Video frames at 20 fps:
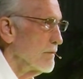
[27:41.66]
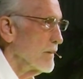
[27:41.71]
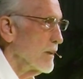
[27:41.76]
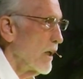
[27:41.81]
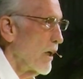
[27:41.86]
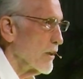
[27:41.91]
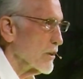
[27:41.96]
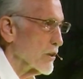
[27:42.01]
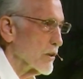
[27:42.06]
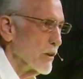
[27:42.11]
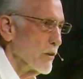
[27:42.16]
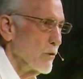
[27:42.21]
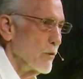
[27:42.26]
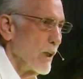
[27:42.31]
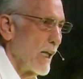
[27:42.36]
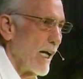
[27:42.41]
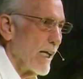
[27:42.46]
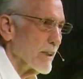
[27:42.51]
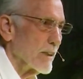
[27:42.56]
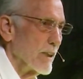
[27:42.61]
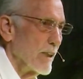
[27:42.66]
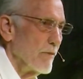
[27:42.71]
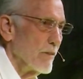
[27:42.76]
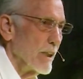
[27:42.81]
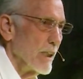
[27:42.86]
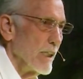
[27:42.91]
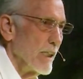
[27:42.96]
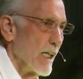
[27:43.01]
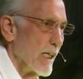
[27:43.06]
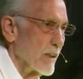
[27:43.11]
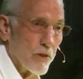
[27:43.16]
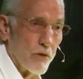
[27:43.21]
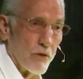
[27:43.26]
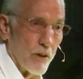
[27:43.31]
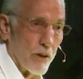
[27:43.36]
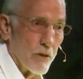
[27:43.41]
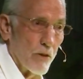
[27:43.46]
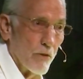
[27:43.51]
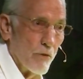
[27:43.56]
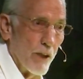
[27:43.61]
or school activity,
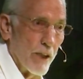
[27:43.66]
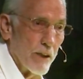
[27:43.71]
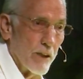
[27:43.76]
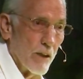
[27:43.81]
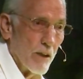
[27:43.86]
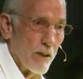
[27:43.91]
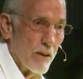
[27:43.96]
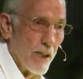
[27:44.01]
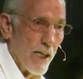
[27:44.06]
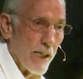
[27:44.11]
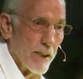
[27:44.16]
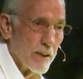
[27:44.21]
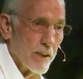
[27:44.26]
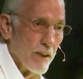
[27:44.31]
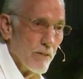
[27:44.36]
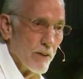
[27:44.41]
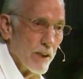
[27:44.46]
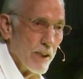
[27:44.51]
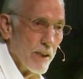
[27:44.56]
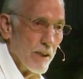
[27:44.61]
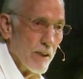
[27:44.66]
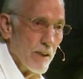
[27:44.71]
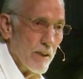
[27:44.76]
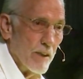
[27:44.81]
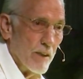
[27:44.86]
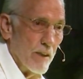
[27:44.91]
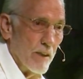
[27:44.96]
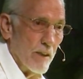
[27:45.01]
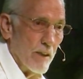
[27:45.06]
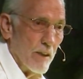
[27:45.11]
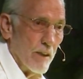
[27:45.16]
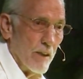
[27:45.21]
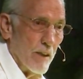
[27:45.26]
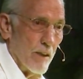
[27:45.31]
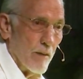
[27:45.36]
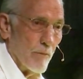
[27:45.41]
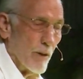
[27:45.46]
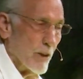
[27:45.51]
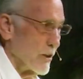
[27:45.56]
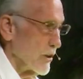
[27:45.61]
extracurricular activity.
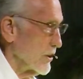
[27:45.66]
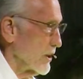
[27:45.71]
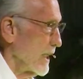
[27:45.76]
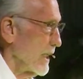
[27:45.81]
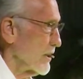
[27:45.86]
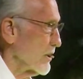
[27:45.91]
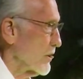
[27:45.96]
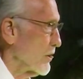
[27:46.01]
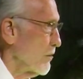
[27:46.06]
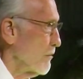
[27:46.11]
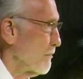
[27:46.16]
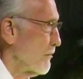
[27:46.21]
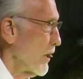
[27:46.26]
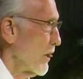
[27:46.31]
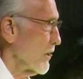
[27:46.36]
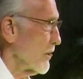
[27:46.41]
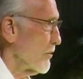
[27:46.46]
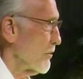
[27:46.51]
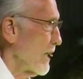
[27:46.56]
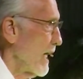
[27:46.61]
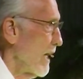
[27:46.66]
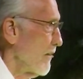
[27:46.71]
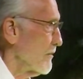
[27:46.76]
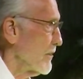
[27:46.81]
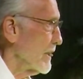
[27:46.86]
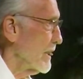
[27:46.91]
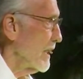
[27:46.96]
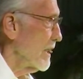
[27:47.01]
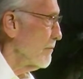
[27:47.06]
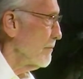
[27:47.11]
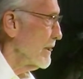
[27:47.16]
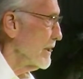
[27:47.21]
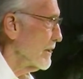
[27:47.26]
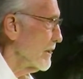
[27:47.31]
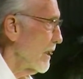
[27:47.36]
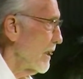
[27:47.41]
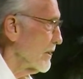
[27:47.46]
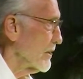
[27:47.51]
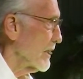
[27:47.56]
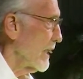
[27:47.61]
But you say it's too far to drive to get them in
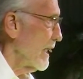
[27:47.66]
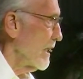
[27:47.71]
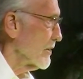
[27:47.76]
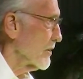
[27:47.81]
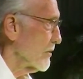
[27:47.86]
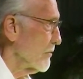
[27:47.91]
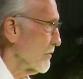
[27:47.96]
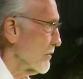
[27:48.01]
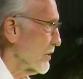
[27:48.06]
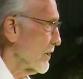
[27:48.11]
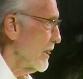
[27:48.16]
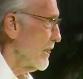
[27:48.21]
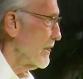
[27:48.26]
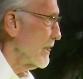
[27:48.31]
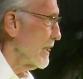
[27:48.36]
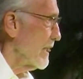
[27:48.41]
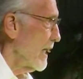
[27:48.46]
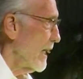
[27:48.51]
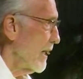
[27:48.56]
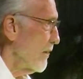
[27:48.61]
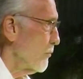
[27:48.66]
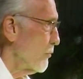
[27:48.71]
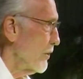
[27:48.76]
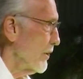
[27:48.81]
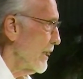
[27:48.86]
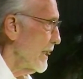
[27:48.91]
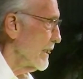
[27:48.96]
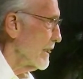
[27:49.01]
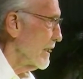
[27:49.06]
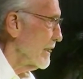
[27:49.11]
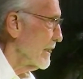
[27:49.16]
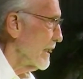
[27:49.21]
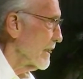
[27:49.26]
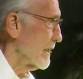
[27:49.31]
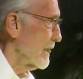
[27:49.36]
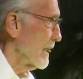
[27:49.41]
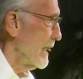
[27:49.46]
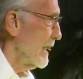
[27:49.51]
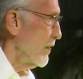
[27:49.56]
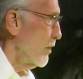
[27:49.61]
God's house on Sunday night where they can get
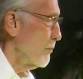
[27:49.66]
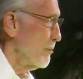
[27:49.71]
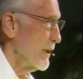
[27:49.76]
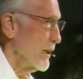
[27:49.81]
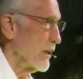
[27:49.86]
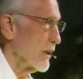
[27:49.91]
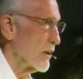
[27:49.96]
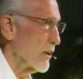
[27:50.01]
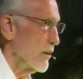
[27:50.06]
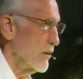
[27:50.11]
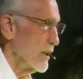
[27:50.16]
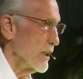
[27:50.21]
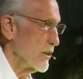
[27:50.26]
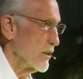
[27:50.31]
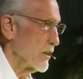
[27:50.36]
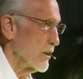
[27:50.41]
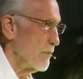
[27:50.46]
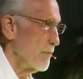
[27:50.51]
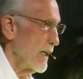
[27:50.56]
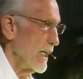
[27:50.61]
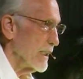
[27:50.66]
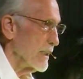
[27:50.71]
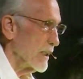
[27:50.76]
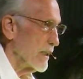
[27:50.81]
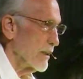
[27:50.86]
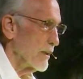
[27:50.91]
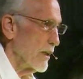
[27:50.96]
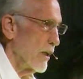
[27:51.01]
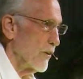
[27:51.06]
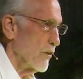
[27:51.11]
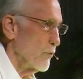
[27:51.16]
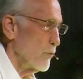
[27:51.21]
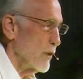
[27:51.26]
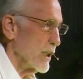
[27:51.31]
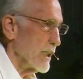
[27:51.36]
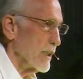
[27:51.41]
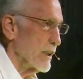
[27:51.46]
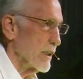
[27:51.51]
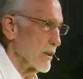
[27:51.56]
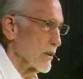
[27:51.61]
the help and the courage to make it another
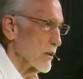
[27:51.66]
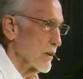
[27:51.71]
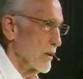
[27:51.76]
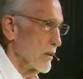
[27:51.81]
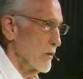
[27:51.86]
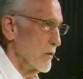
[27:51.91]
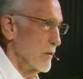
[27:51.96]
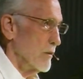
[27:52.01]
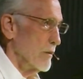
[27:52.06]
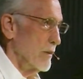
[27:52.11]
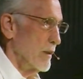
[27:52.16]
week at school.